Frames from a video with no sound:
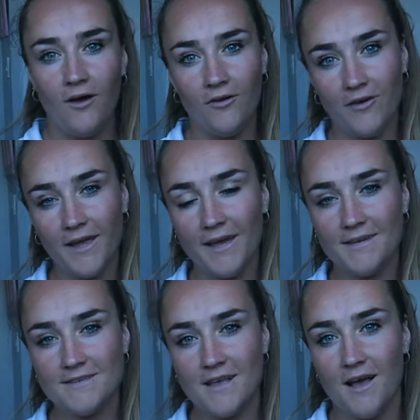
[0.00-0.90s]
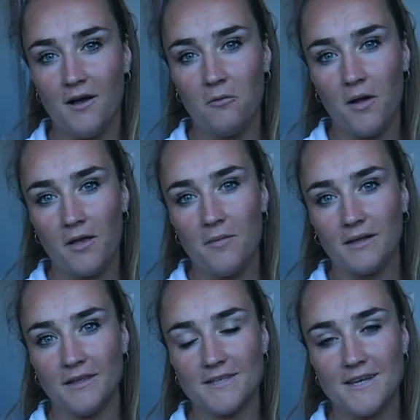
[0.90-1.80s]
Alright guys, welcome
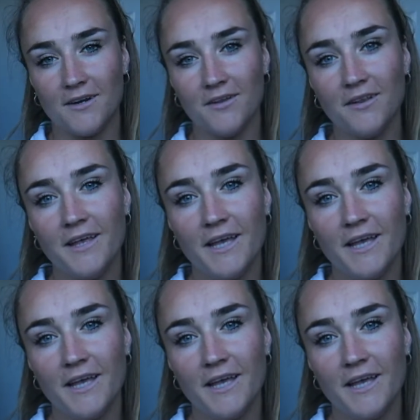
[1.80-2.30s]
back to the channel.